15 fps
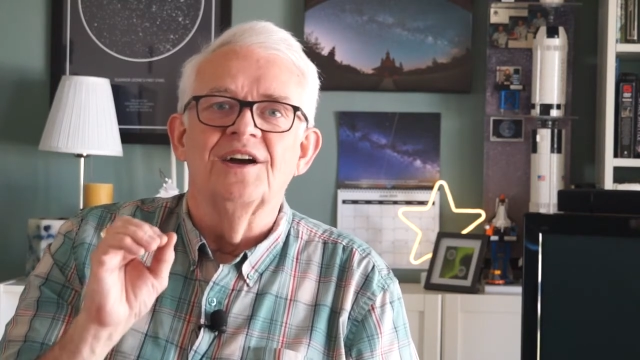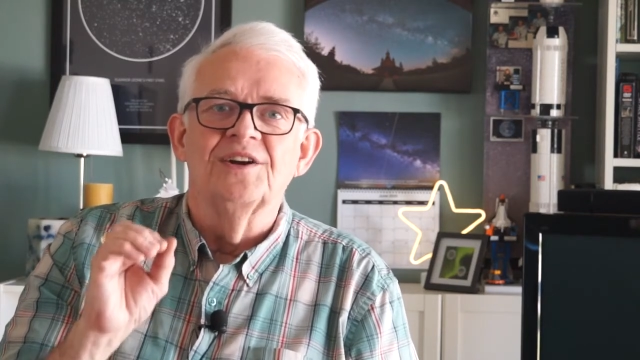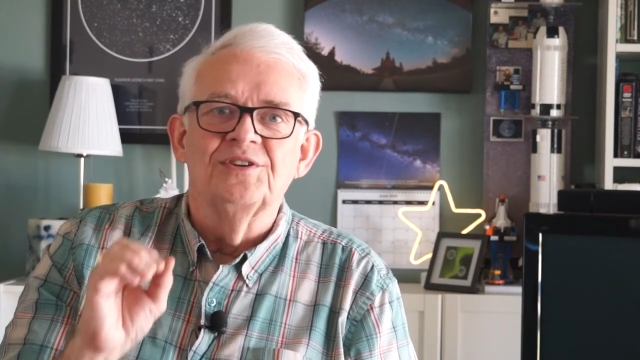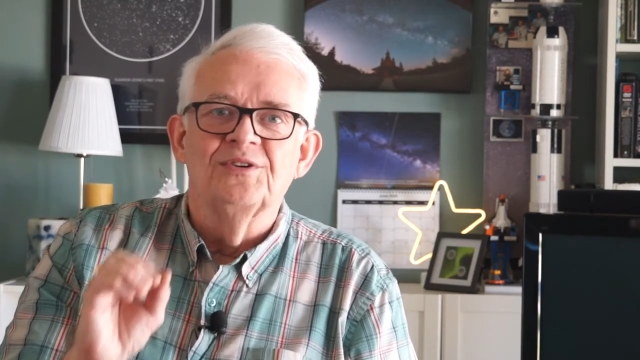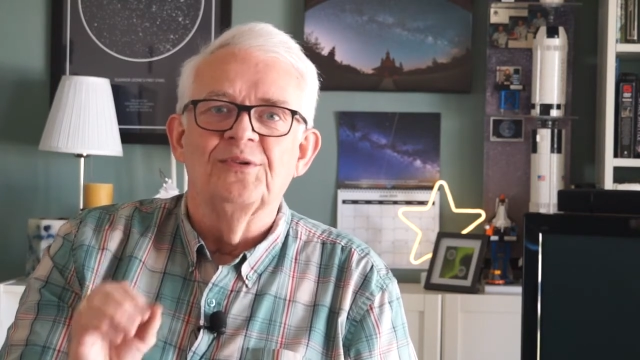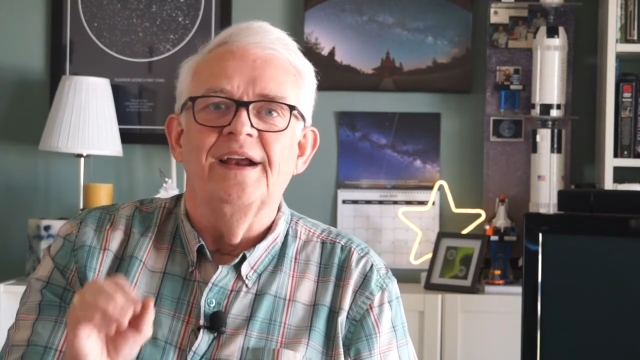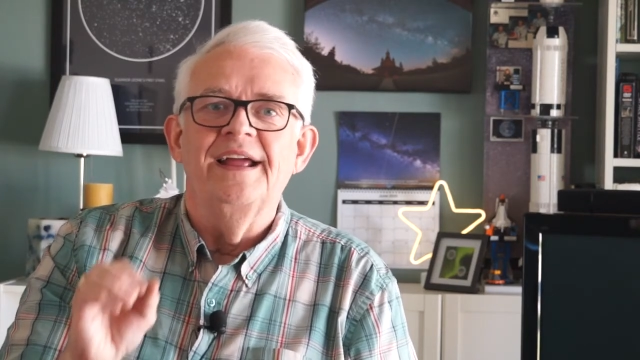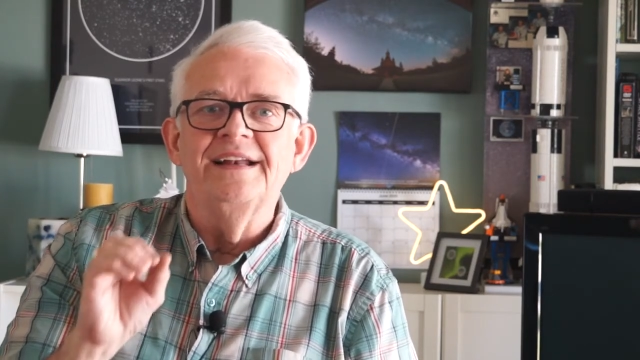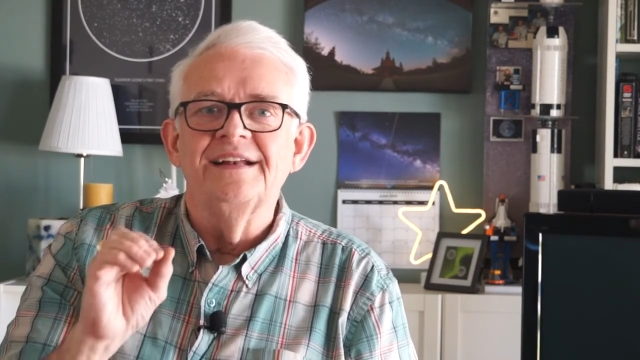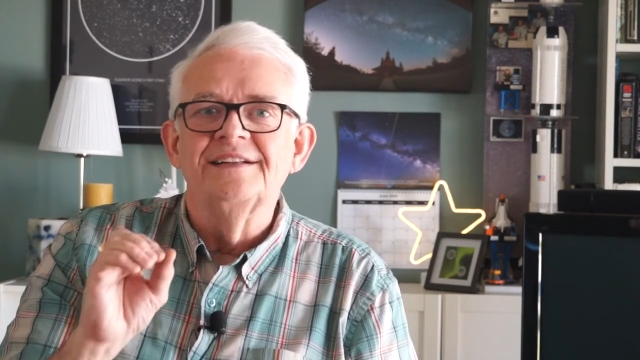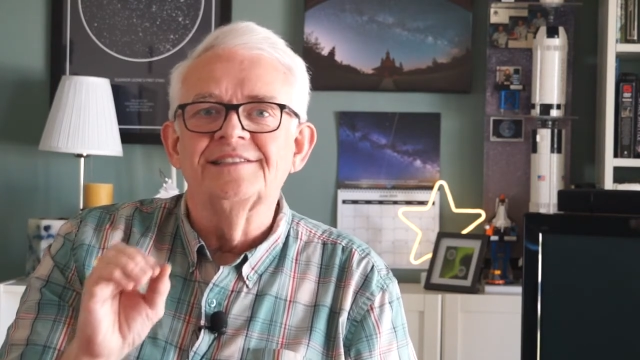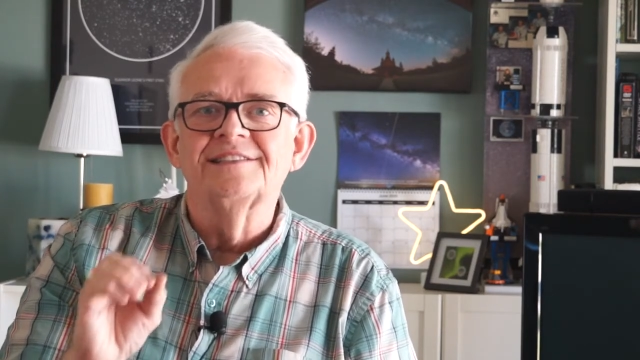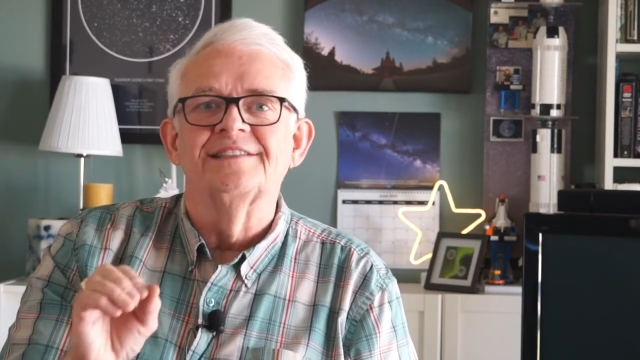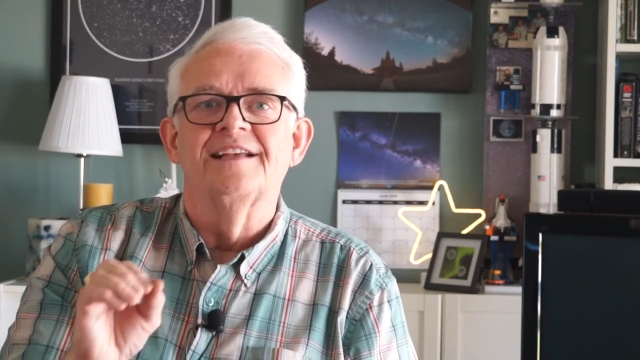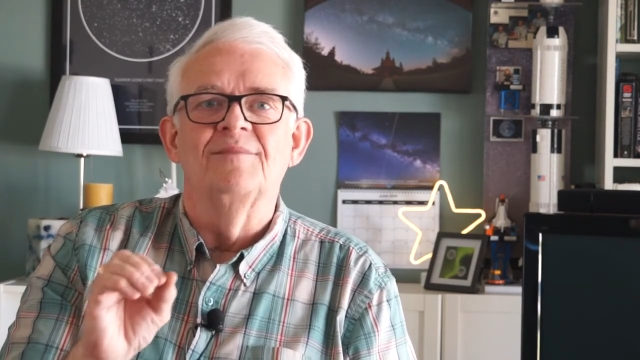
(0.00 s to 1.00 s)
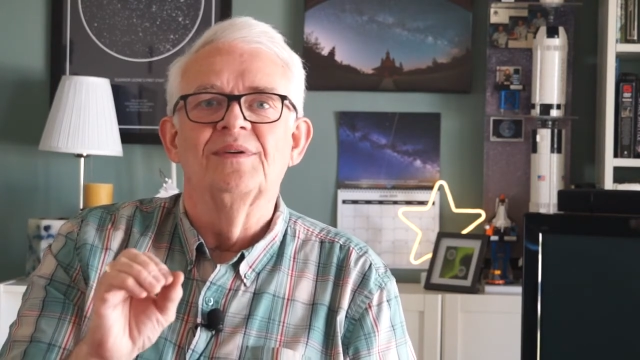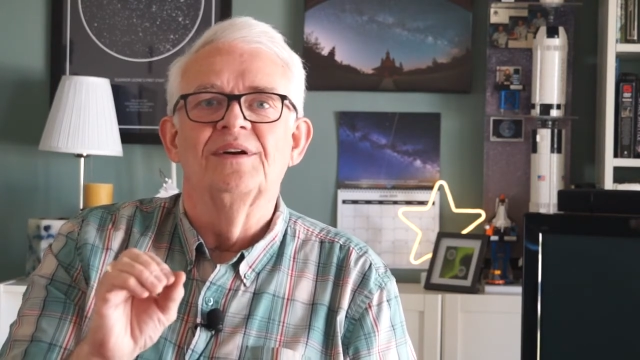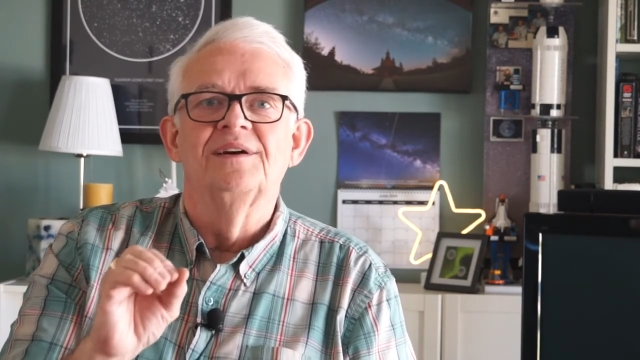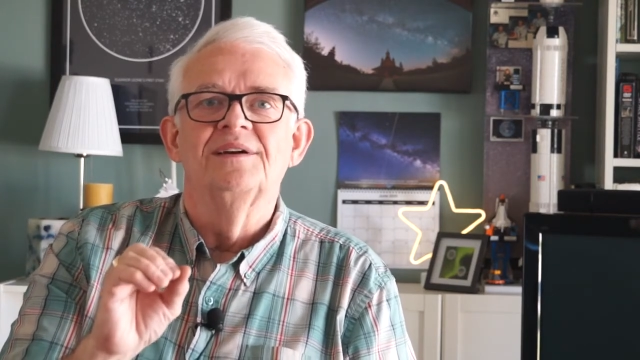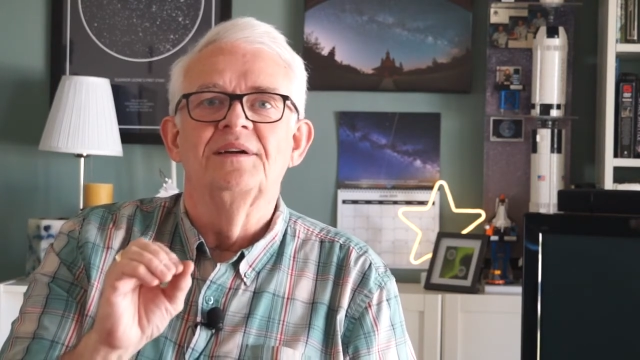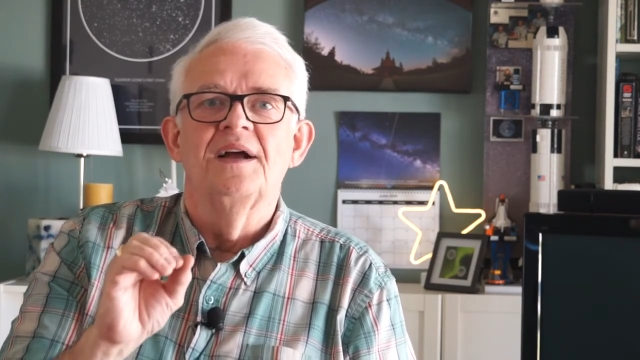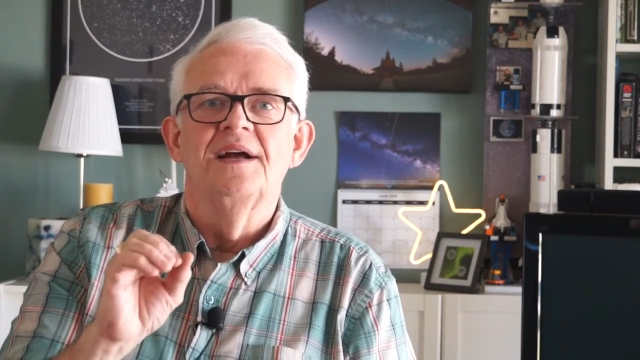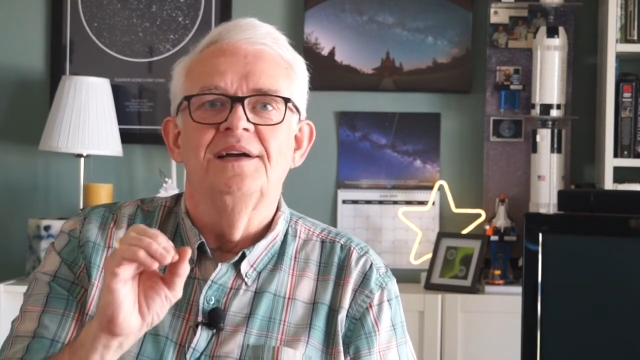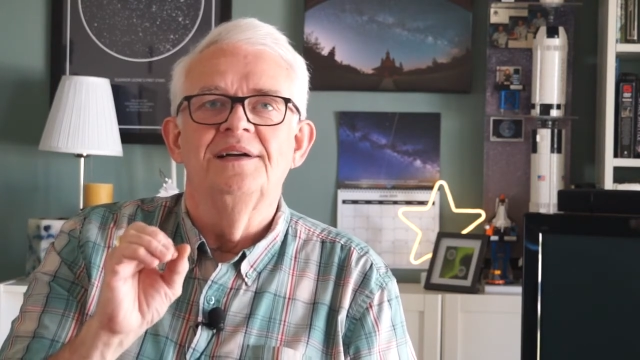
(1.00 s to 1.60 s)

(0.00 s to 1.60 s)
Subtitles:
a great summer